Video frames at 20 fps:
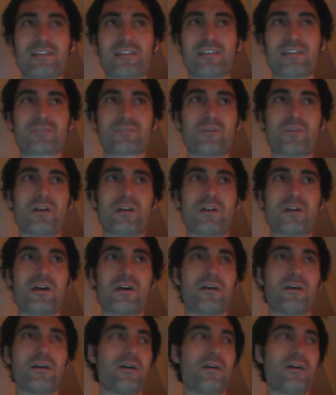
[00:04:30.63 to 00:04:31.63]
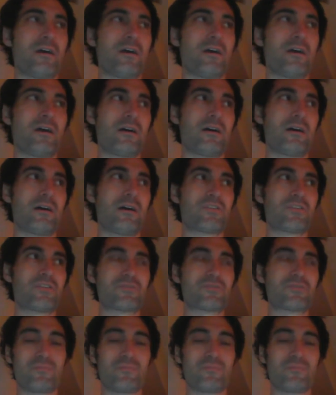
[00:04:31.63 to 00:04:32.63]
This is what a
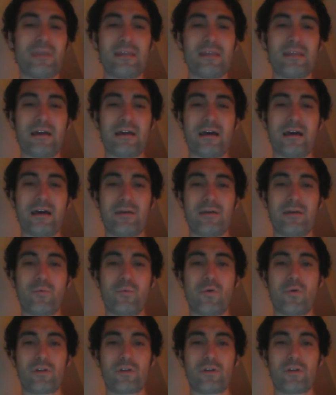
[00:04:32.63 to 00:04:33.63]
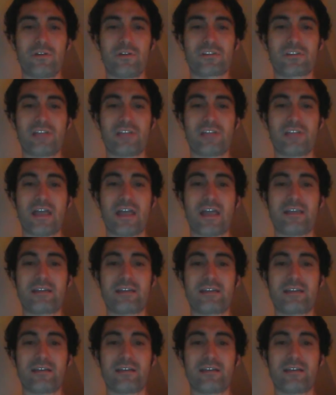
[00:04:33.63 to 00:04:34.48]
social media war looks like.